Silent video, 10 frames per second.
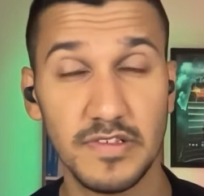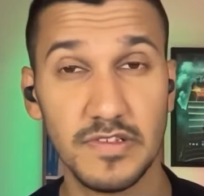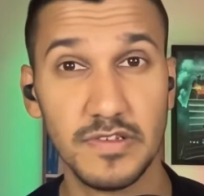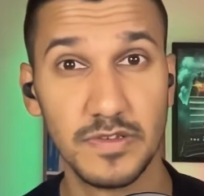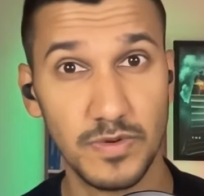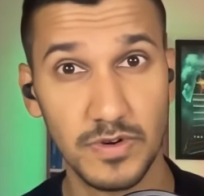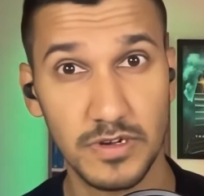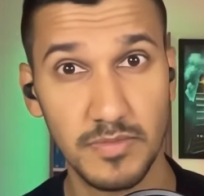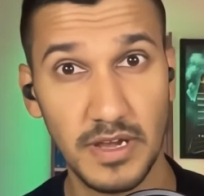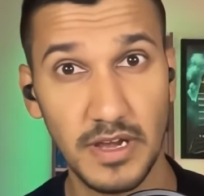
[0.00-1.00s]
isn't
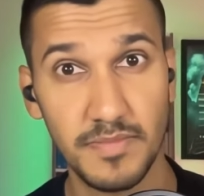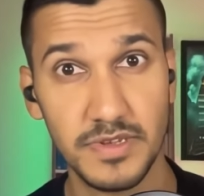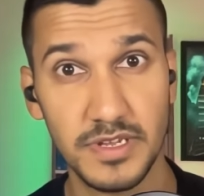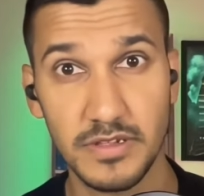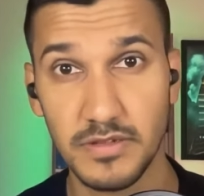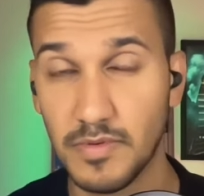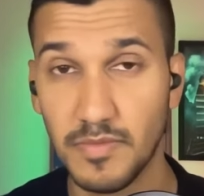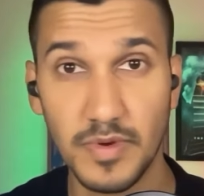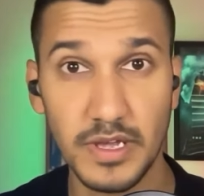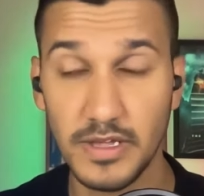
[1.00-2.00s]
talked about, particularly
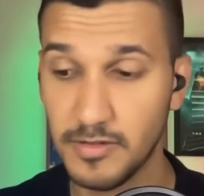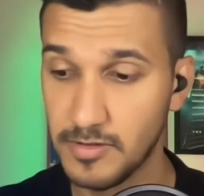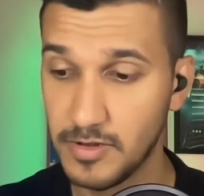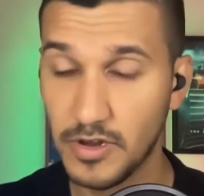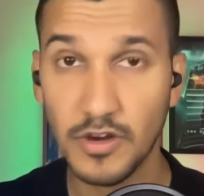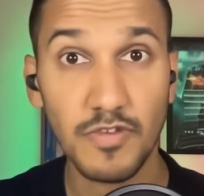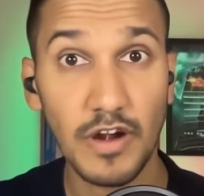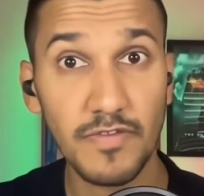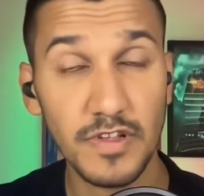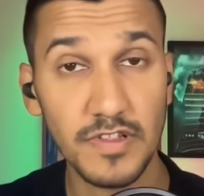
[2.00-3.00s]
when we
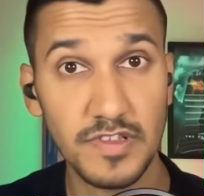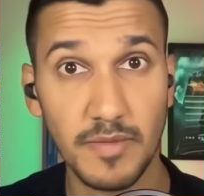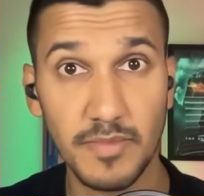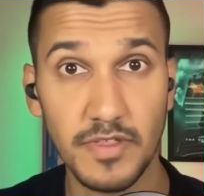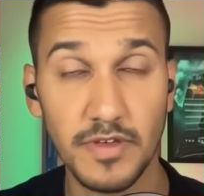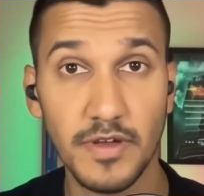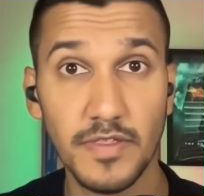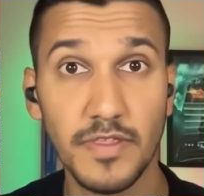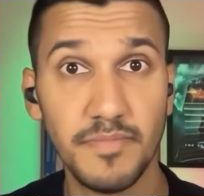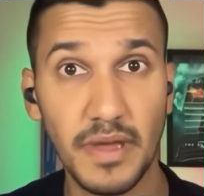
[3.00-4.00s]
reference some of
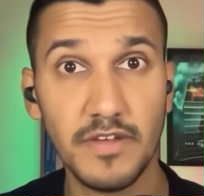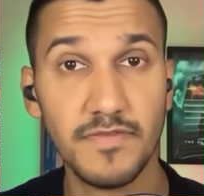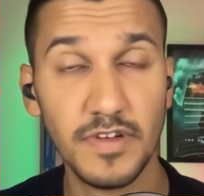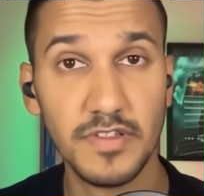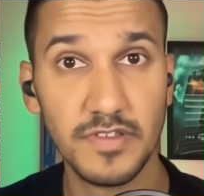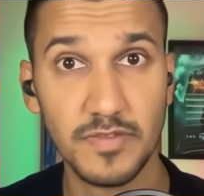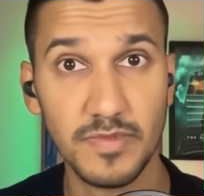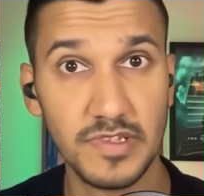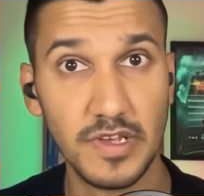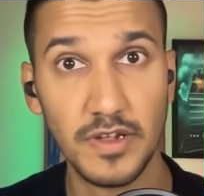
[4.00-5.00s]
the benefits, as
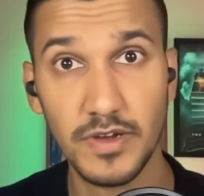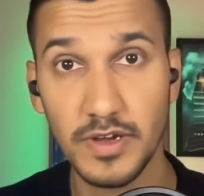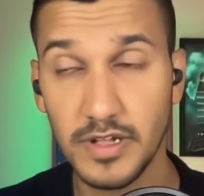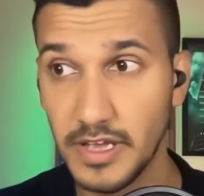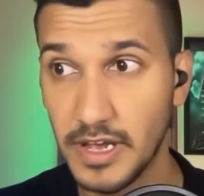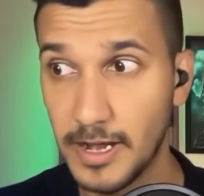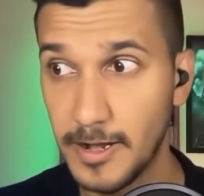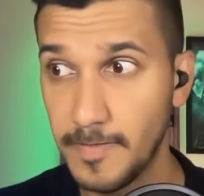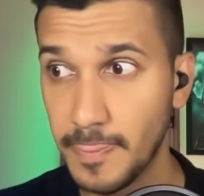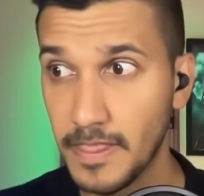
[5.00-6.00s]
we said
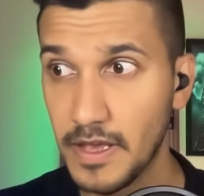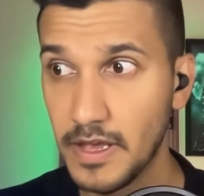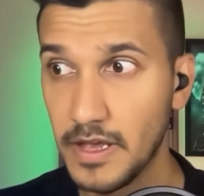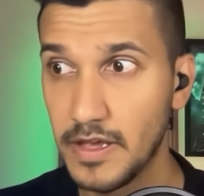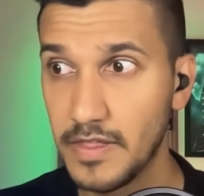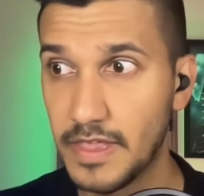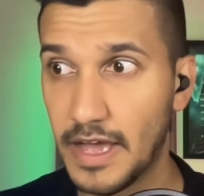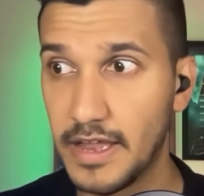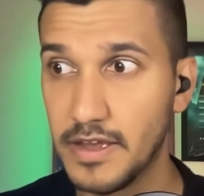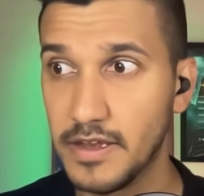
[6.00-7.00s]
earlier,
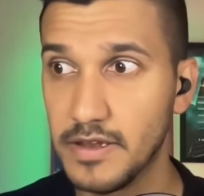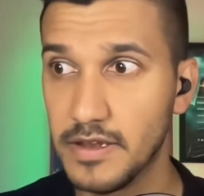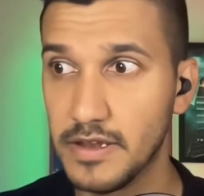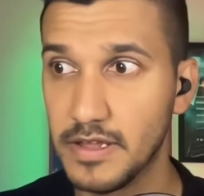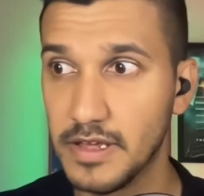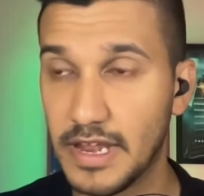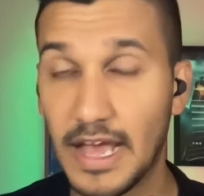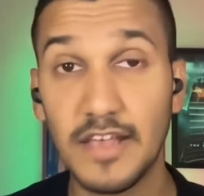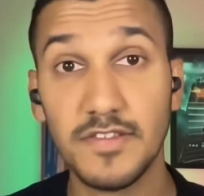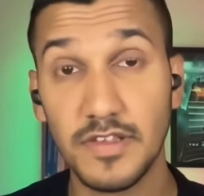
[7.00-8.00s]
that it
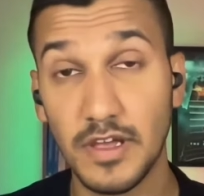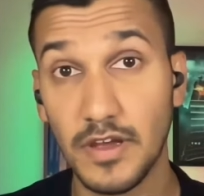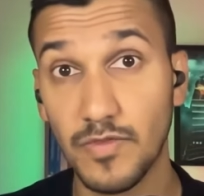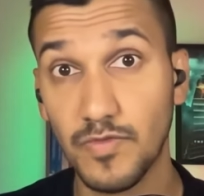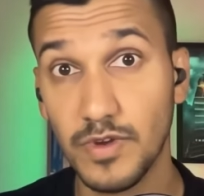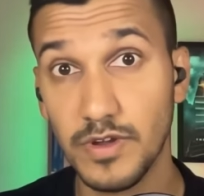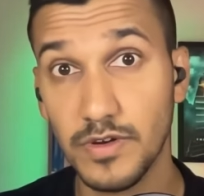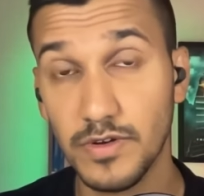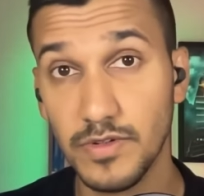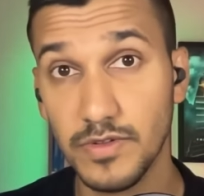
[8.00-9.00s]
has a
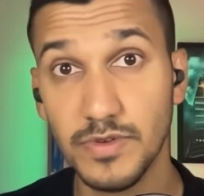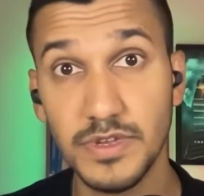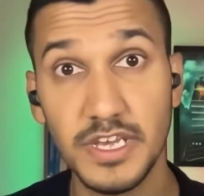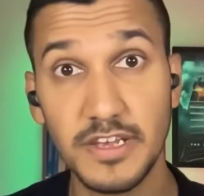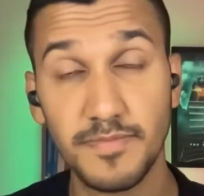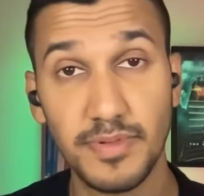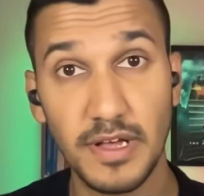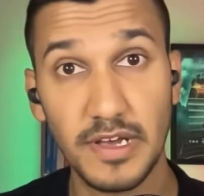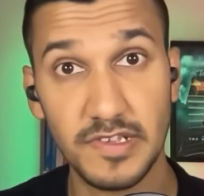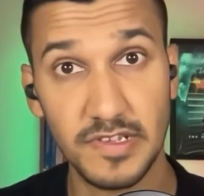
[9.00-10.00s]
real unique
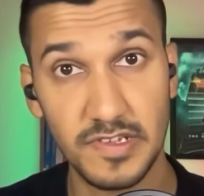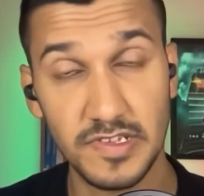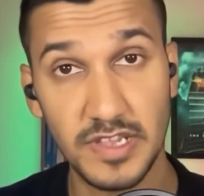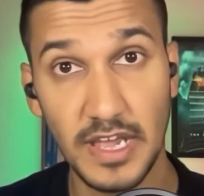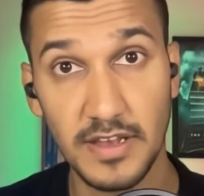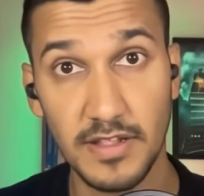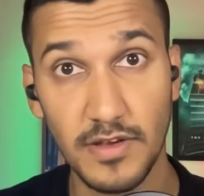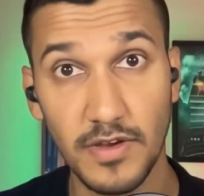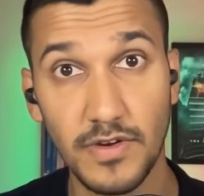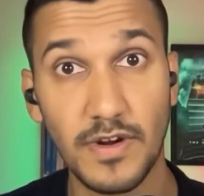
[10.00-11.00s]
place as a
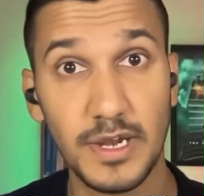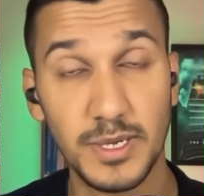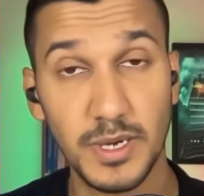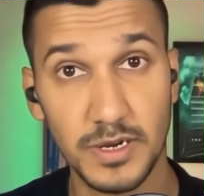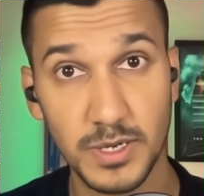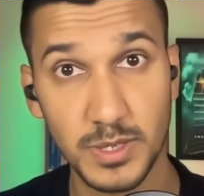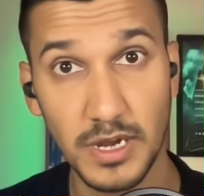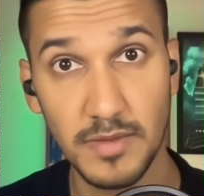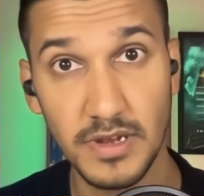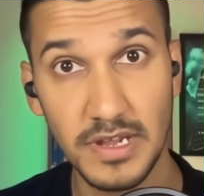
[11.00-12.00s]
standalone or adjunct
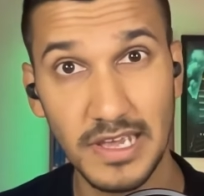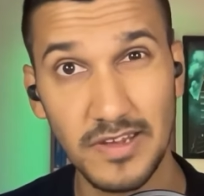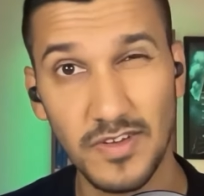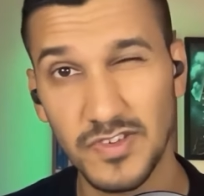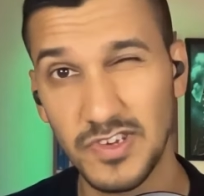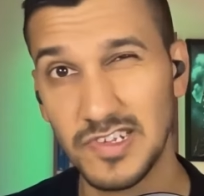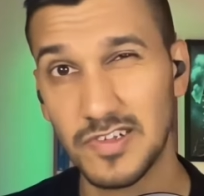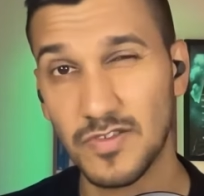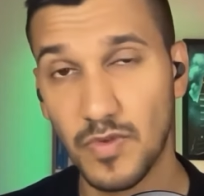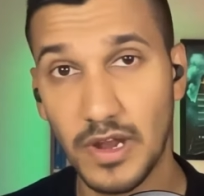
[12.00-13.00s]
treatment. Again, not to
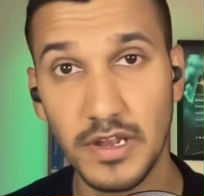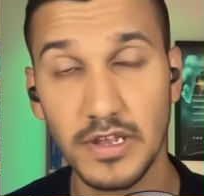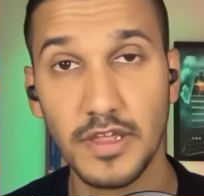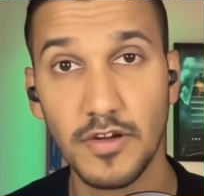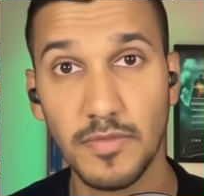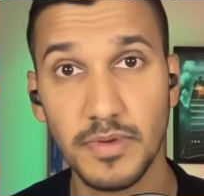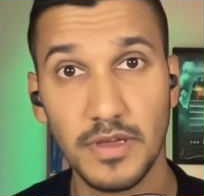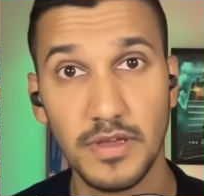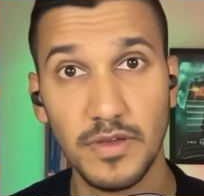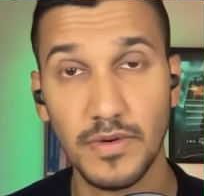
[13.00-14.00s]
discredit
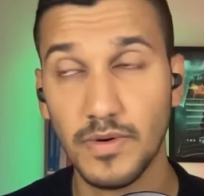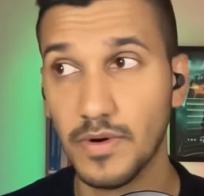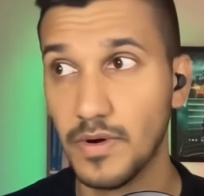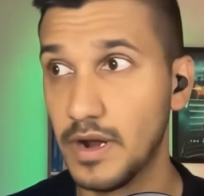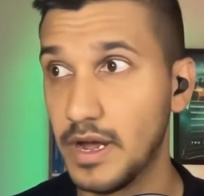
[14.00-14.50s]
therapy or